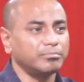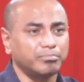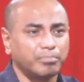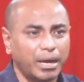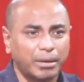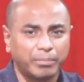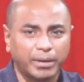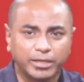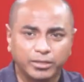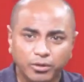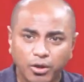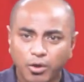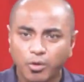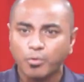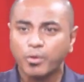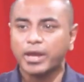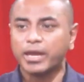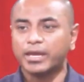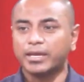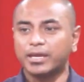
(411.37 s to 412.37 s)
by no
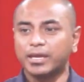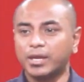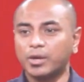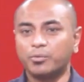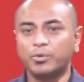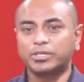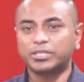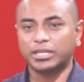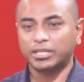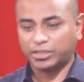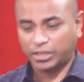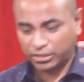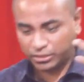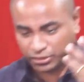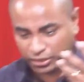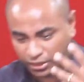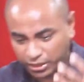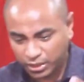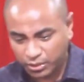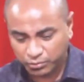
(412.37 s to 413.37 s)
way we shall
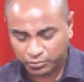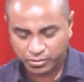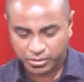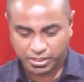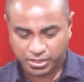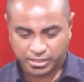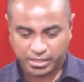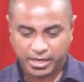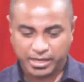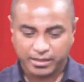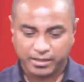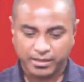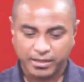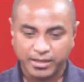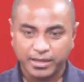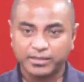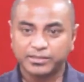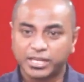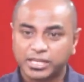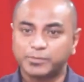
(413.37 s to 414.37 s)
continue to sin
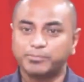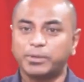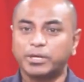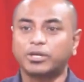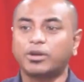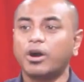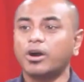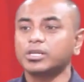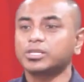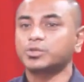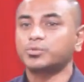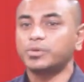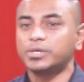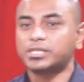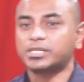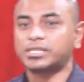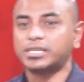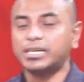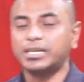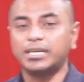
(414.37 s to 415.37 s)
just because we
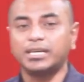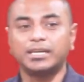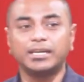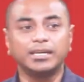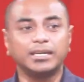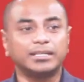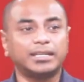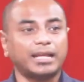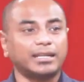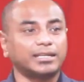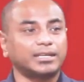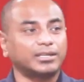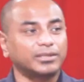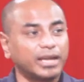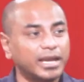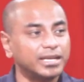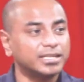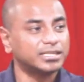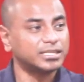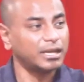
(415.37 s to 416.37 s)
see that
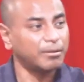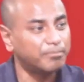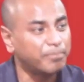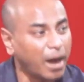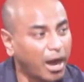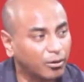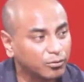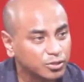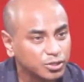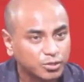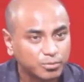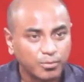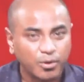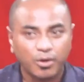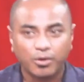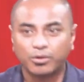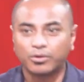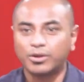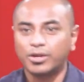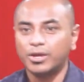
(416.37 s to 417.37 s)
grace abounds
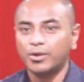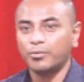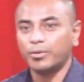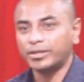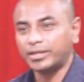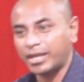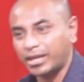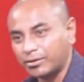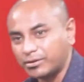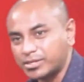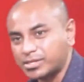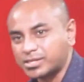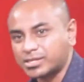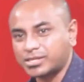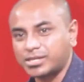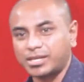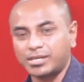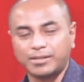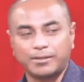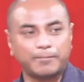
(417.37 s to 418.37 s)
more when there is
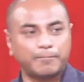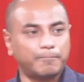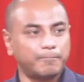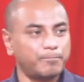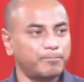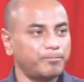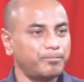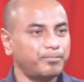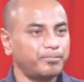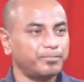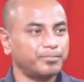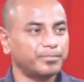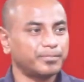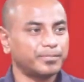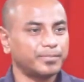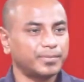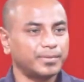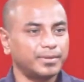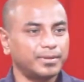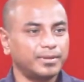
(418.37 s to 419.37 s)
sin.
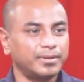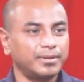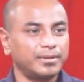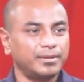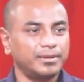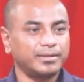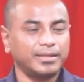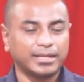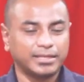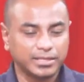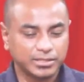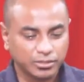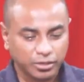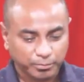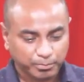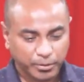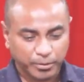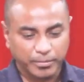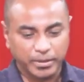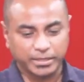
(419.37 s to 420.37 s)
That does
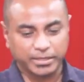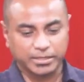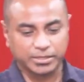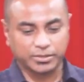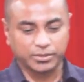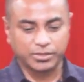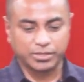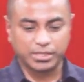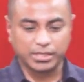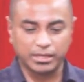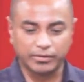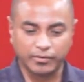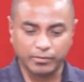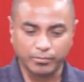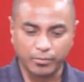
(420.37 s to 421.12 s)
not permit us to sin even